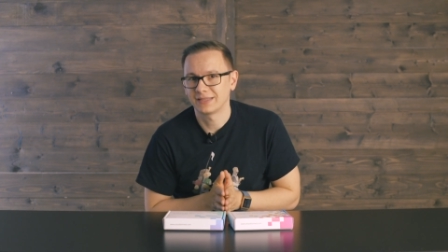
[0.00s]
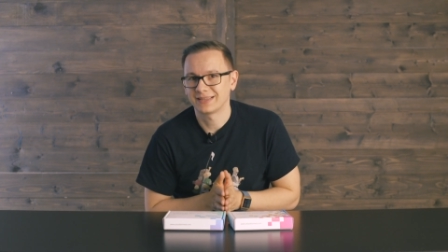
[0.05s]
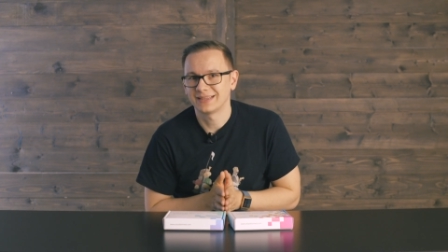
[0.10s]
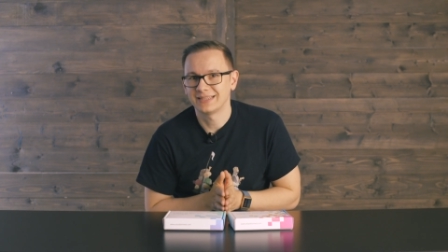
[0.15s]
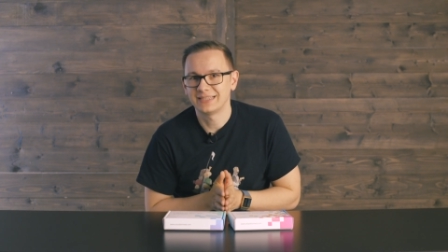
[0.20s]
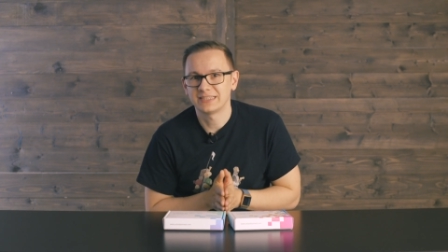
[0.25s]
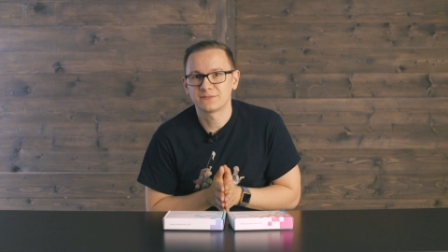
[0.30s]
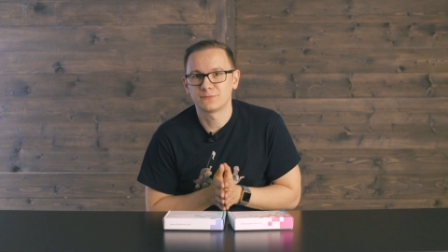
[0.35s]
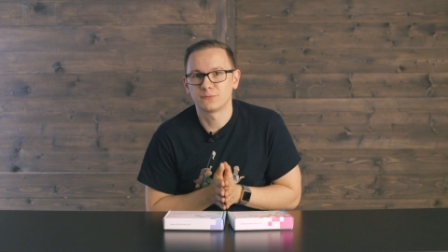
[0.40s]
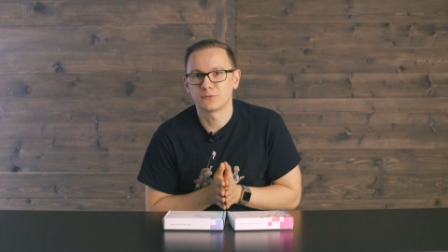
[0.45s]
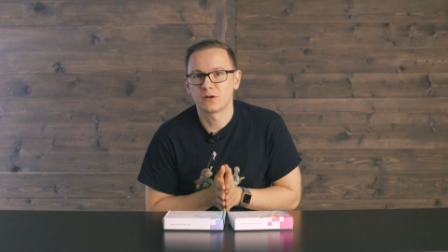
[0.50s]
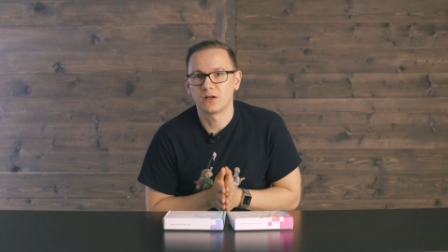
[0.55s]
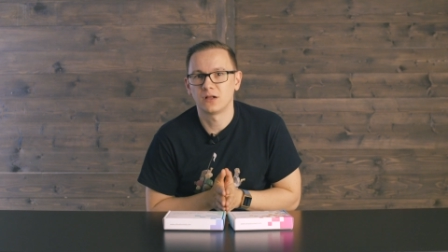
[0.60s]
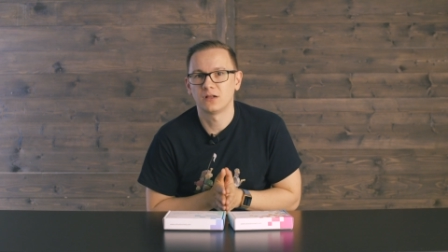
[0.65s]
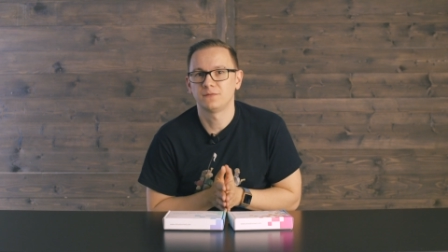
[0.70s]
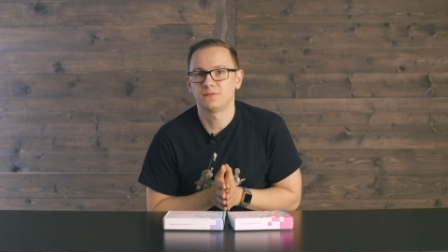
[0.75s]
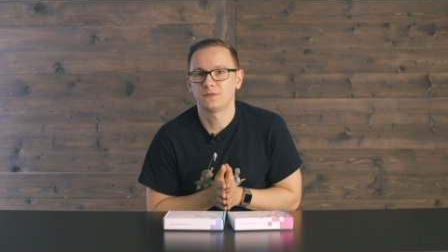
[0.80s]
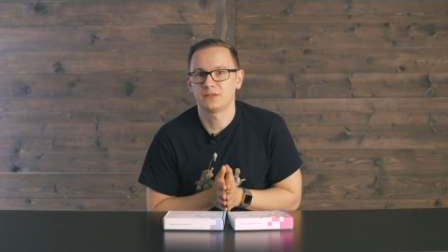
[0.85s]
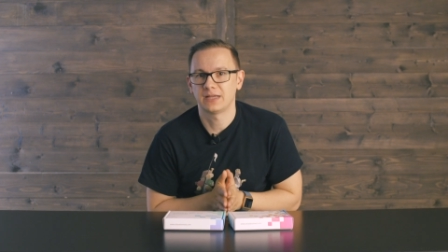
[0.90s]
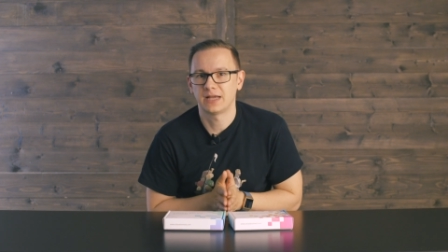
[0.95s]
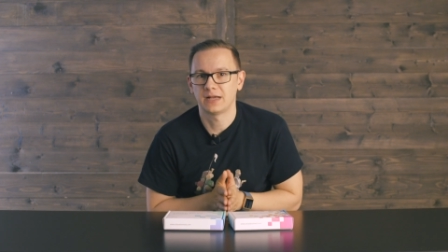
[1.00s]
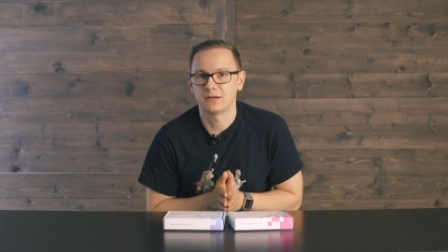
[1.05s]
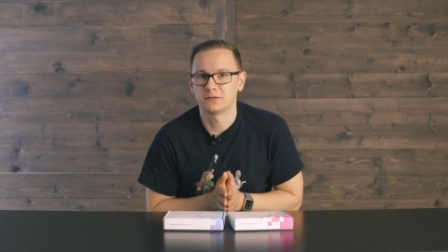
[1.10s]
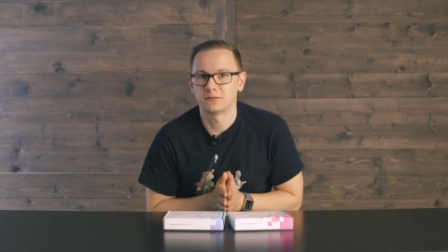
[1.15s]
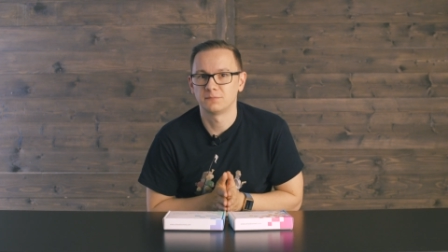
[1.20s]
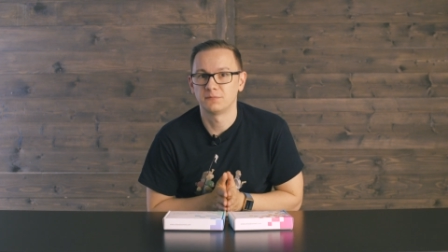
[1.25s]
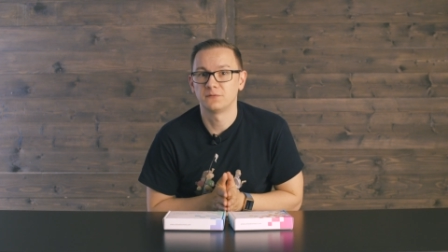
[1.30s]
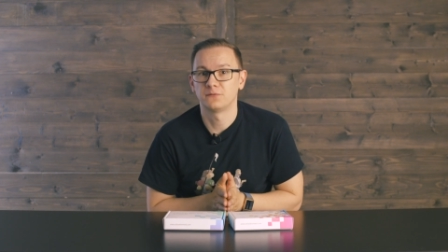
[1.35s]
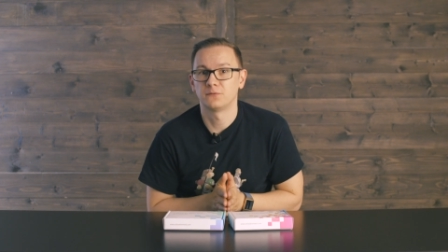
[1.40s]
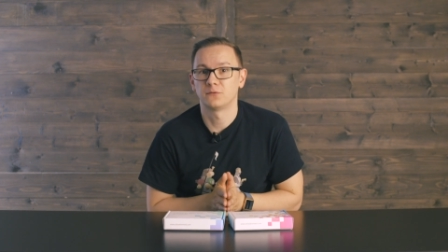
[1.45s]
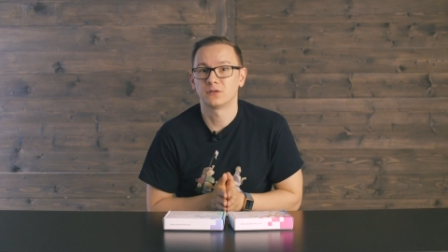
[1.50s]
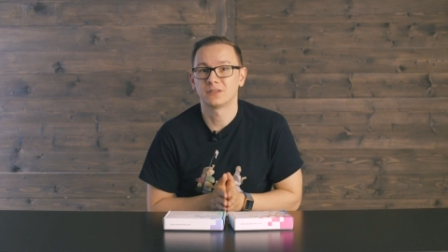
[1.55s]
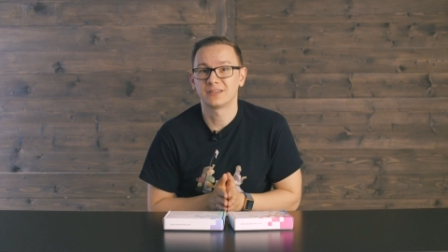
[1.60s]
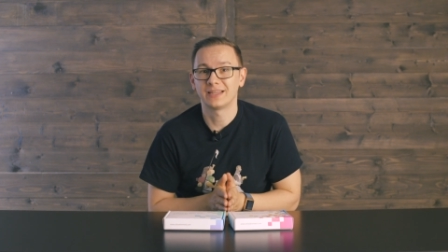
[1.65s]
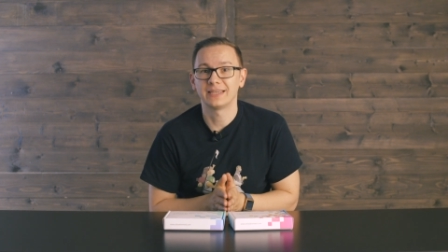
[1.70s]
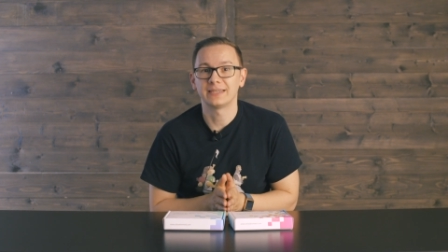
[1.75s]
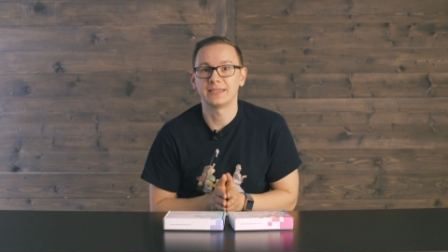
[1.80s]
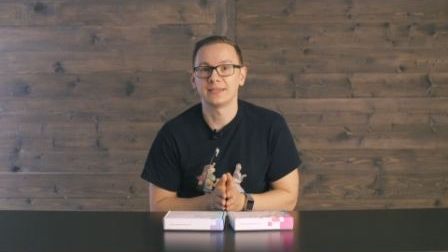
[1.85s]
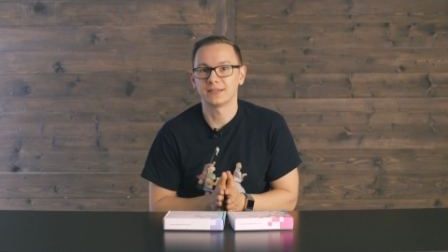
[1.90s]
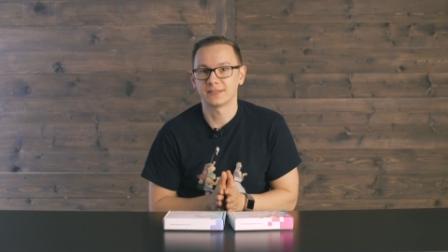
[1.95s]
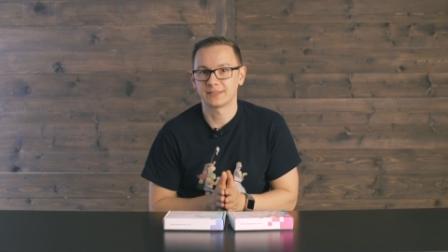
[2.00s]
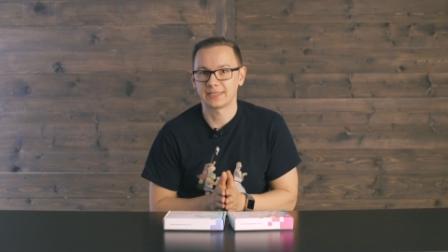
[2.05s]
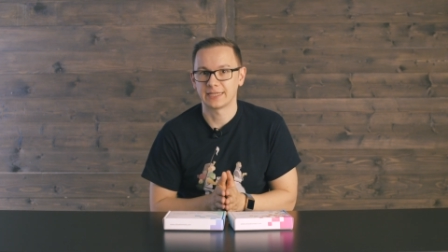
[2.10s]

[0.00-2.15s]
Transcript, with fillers: at least for half an hour before taking a